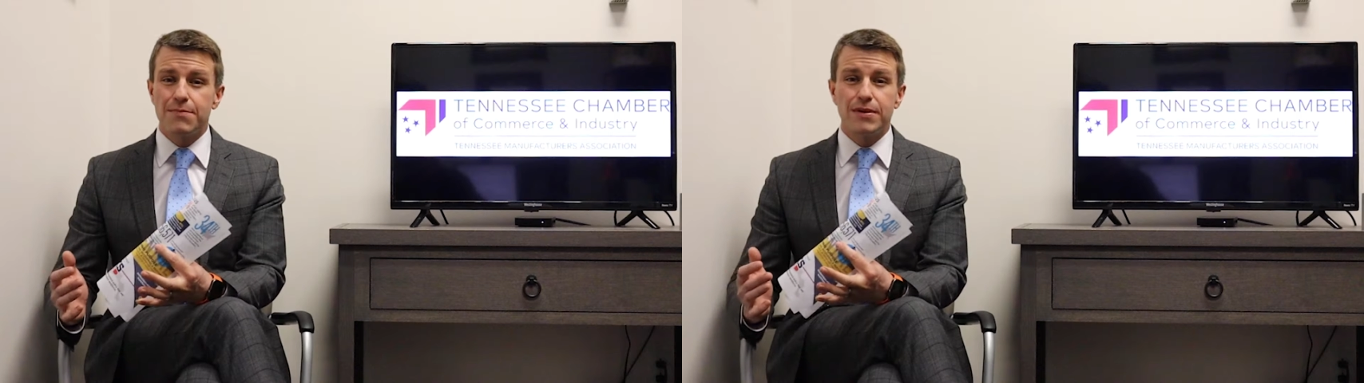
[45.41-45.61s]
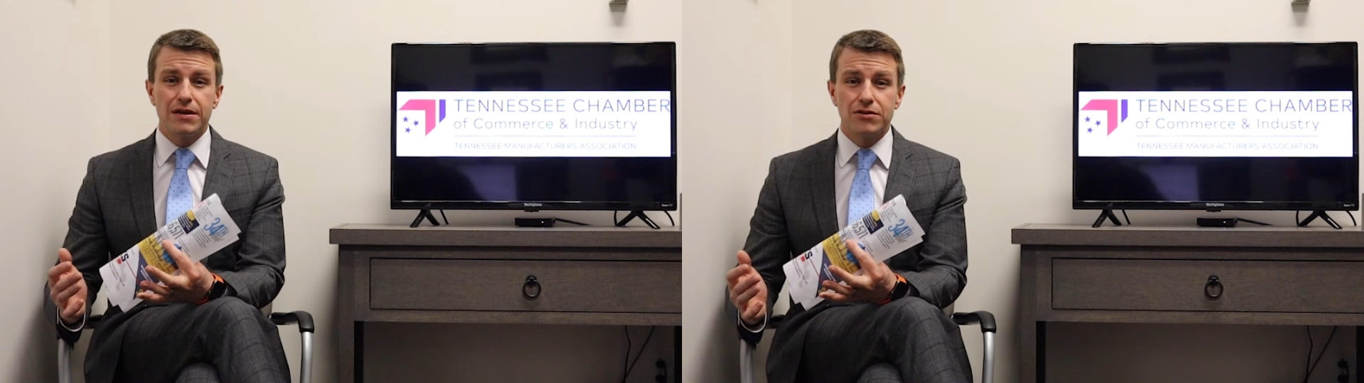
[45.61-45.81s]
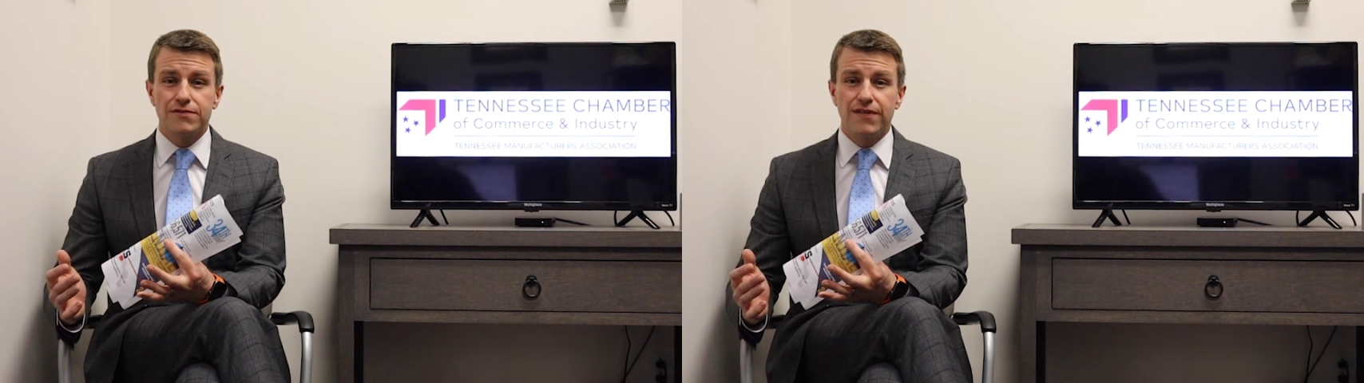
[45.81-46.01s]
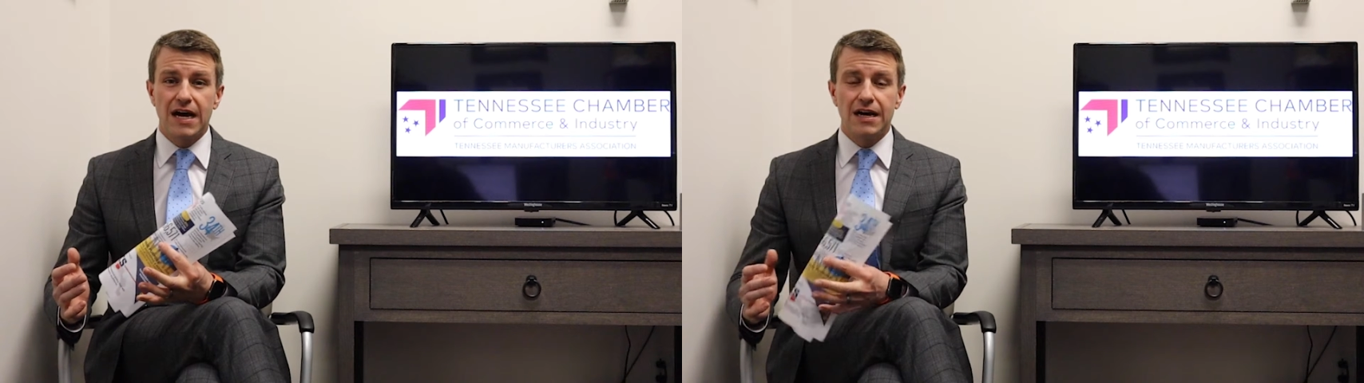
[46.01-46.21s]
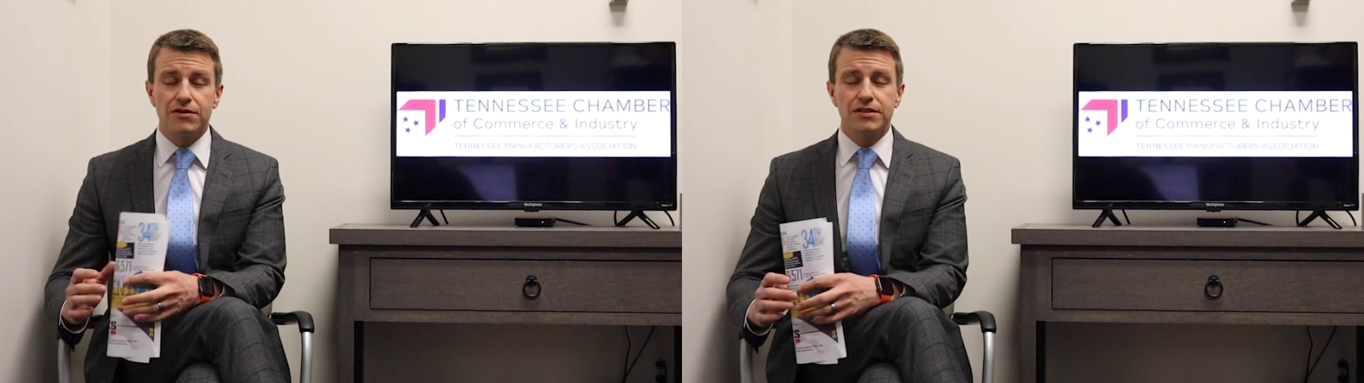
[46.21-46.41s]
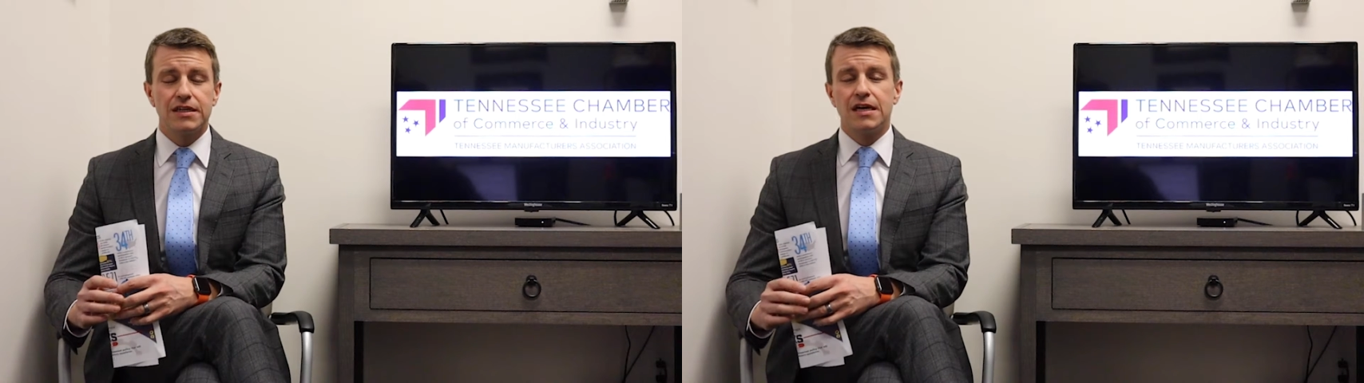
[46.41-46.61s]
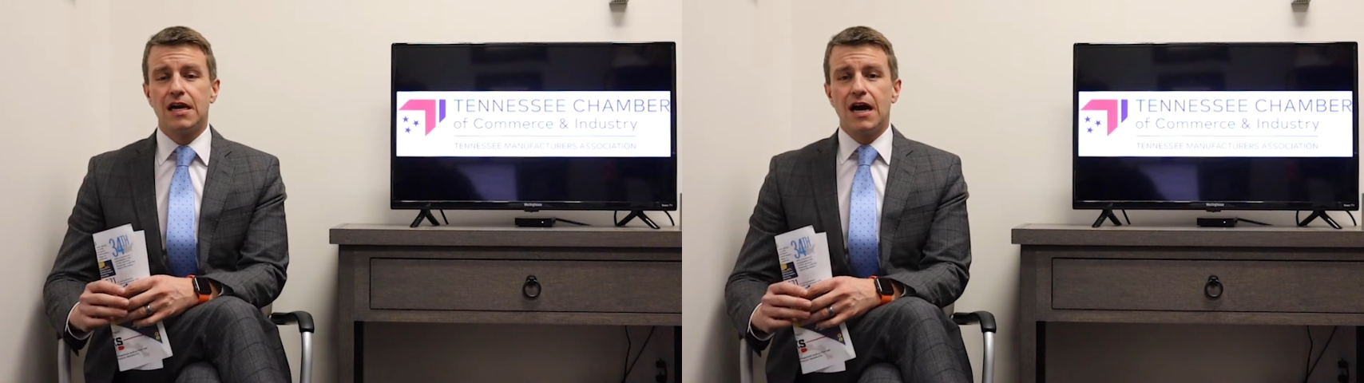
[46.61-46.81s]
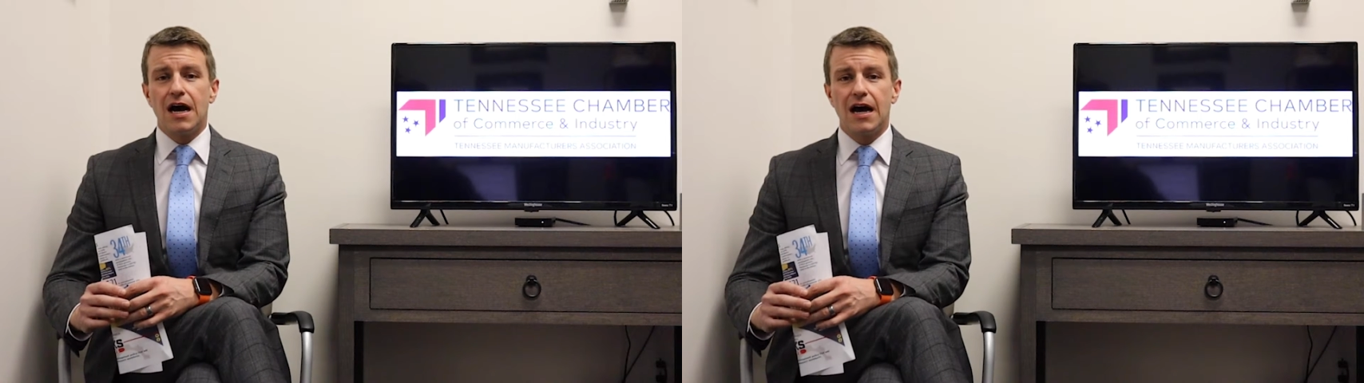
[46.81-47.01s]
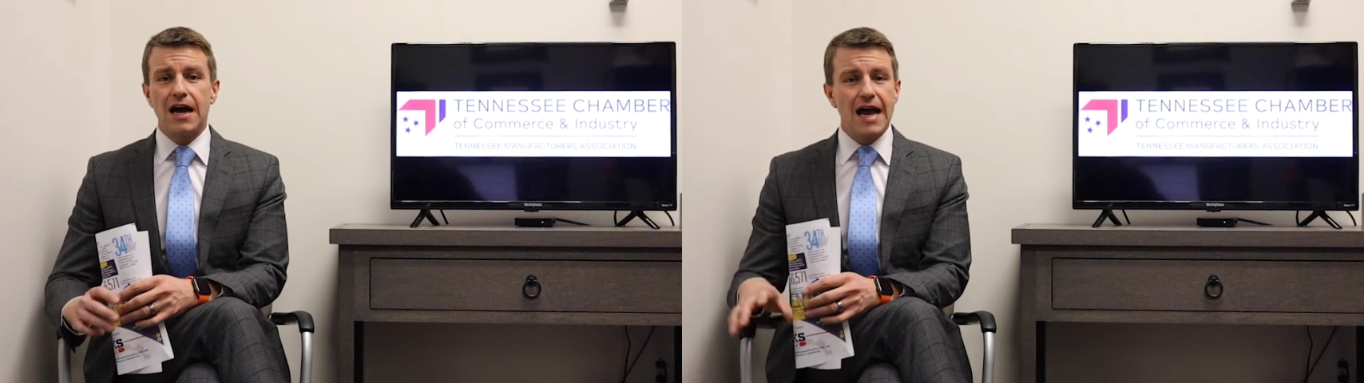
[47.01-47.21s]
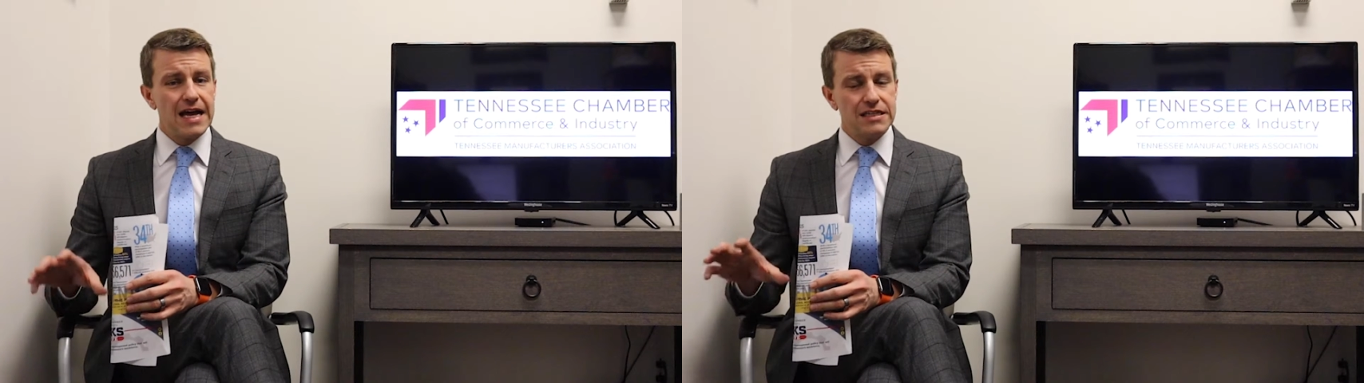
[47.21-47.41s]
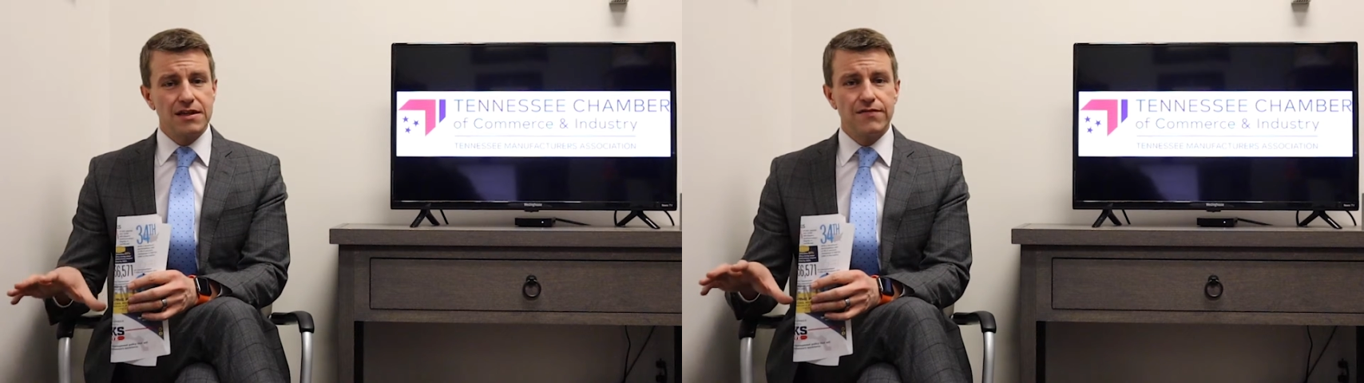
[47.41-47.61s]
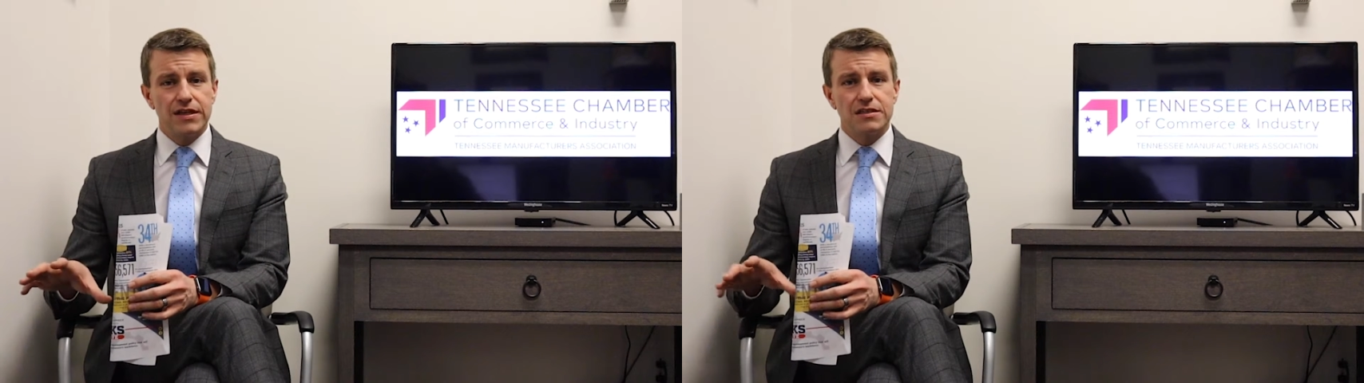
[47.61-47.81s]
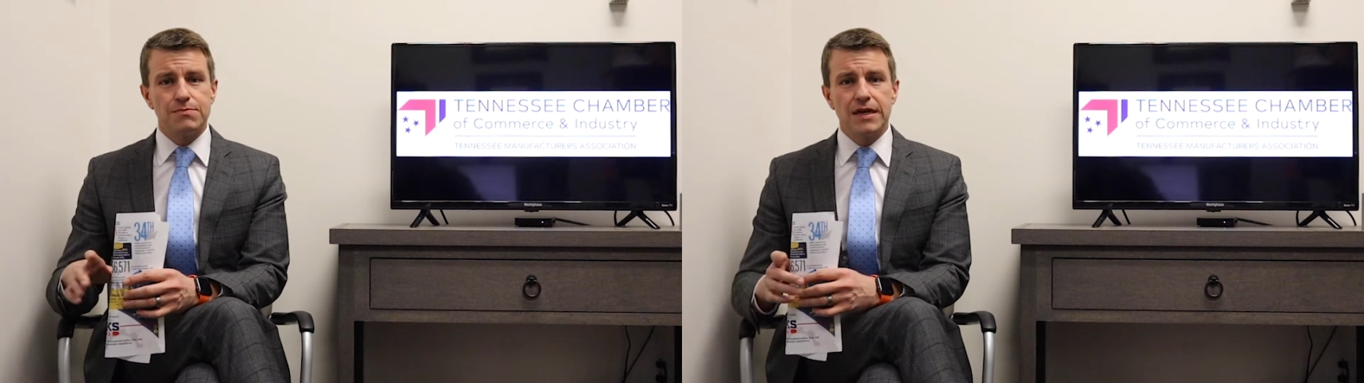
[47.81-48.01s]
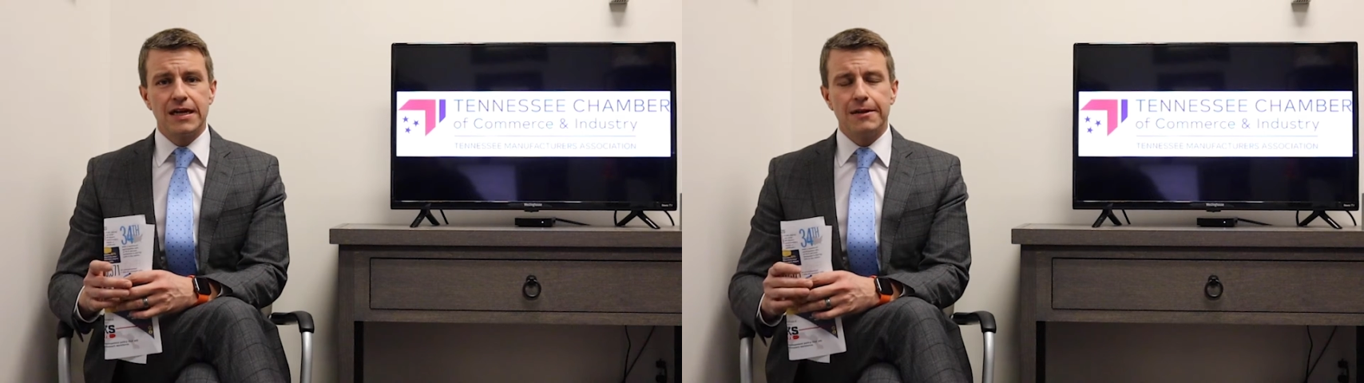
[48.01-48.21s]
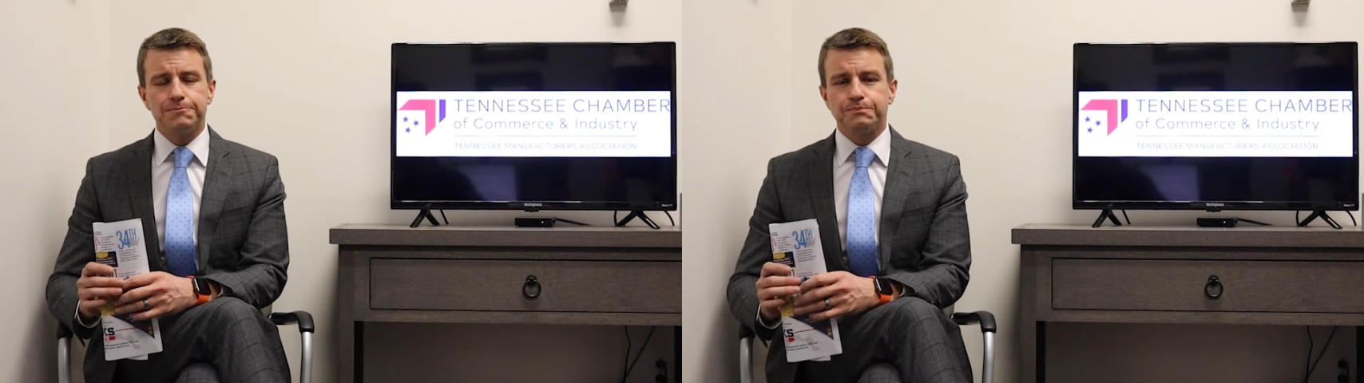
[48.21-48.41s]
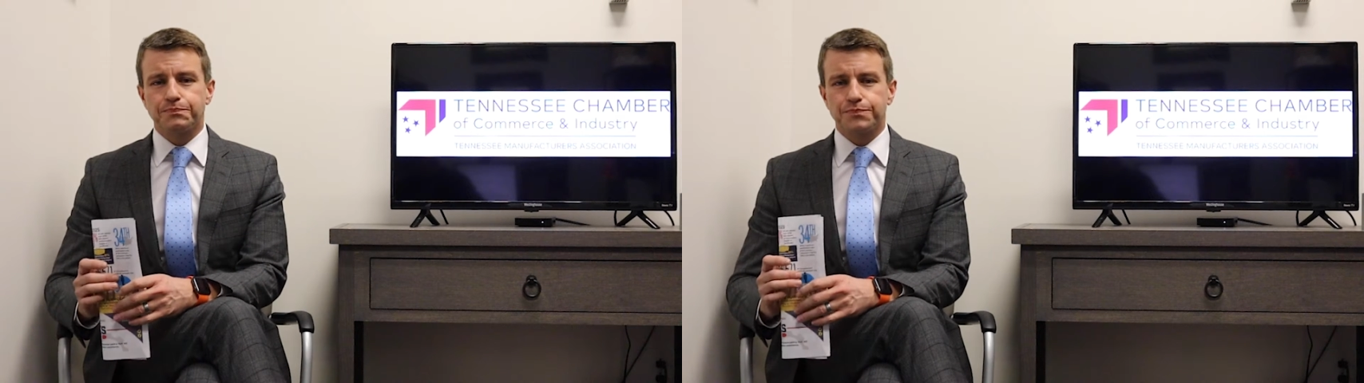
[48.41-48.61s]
bills filed as of this minute.